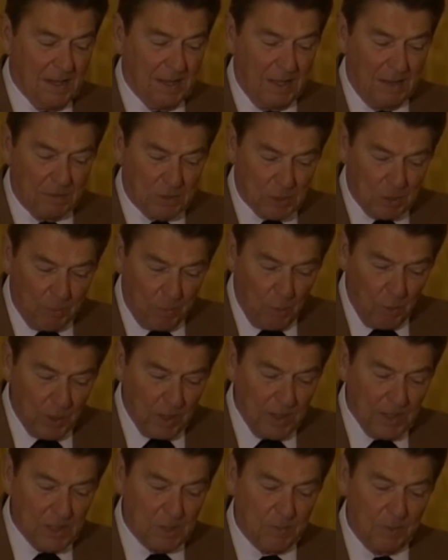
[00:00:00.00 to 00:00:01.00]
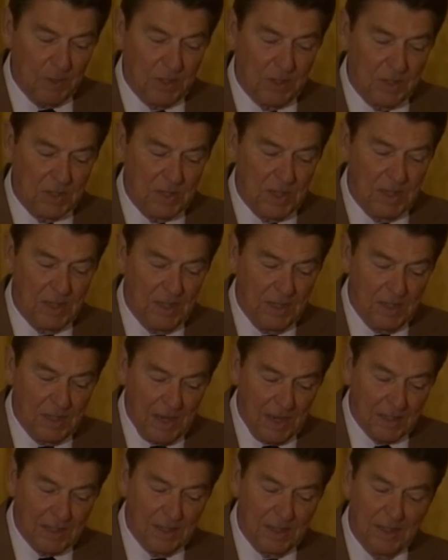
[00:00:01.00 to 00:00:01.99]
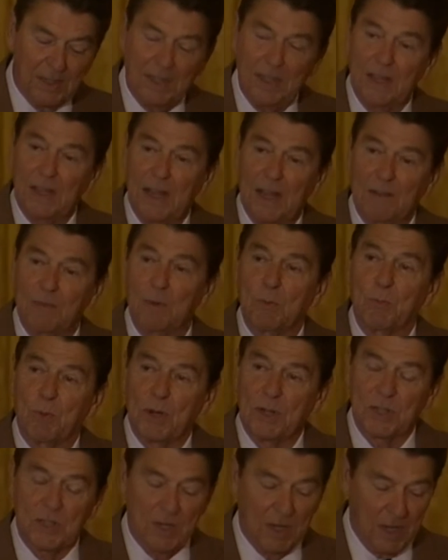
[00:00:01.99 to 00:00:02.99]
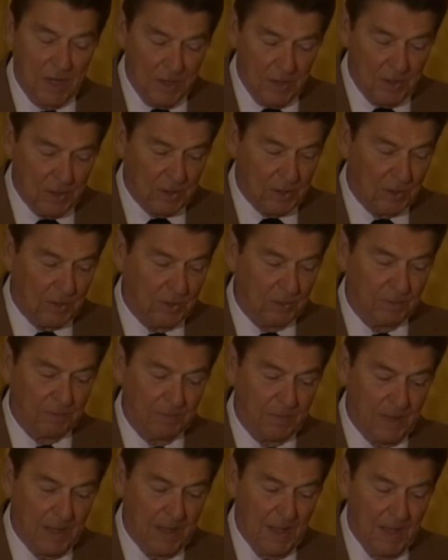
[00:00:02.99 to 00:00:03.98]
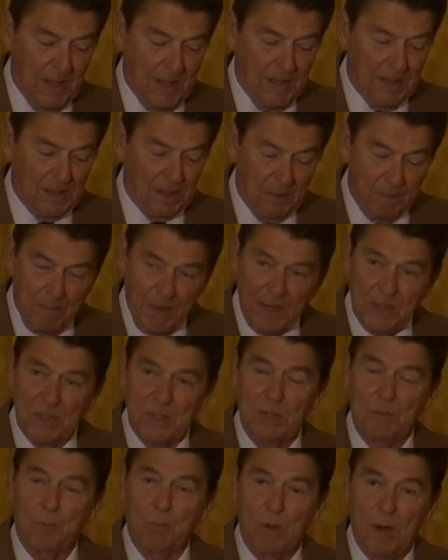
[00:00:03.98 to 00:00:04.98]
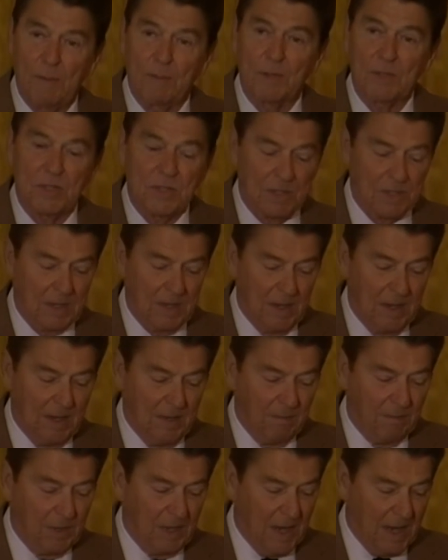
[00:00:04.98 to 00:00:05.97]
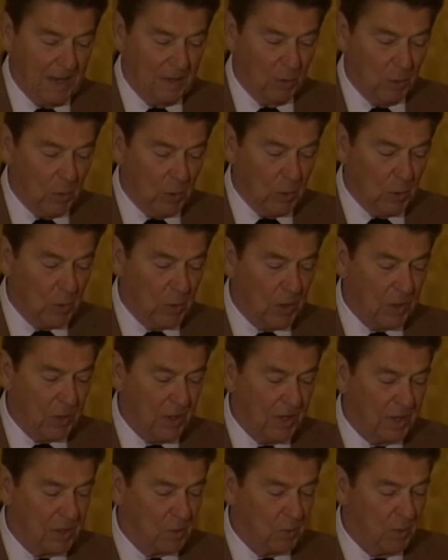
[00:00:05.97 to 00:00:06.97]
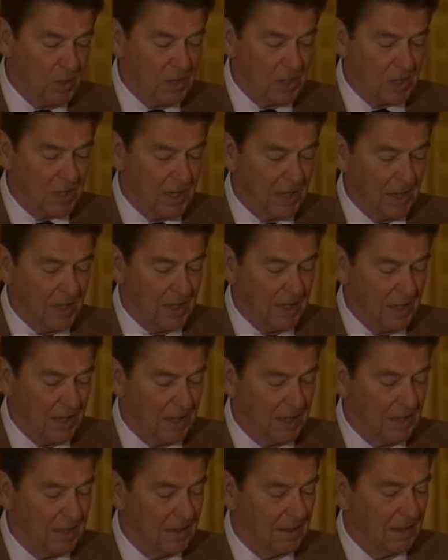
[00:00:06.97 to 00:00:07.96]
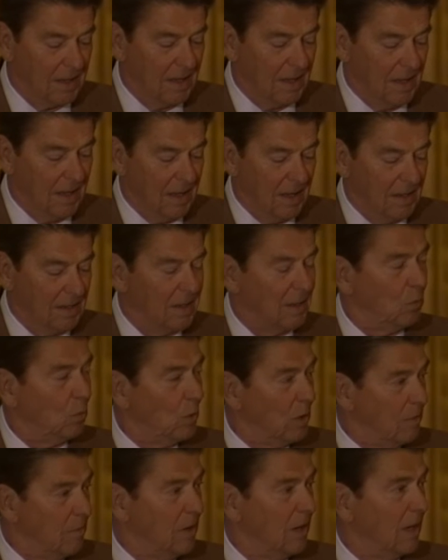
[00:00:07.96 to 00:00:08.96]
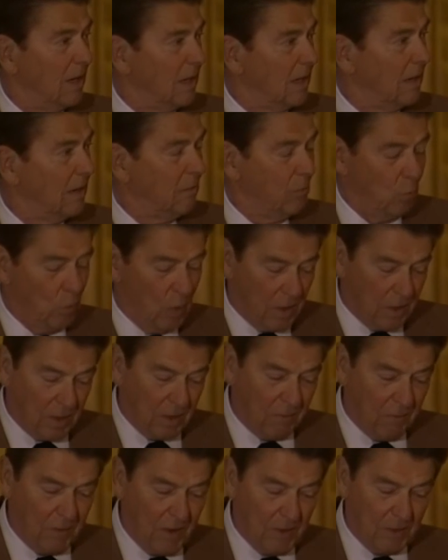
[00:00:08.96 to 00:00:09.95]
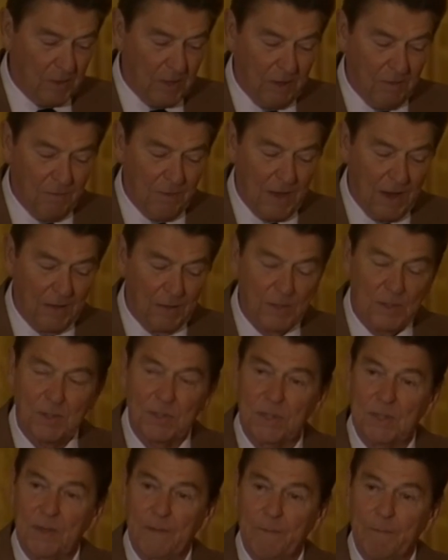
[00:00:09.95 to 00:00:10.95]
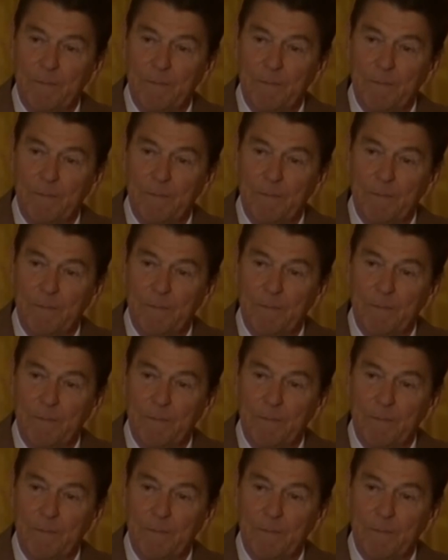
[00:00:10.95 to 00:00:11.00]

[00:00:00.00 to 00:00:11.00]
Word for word: They've supported us because they detected the ever present undertone, the basic premise behind all the things we said and did, that we believe, with the Founding Fathers,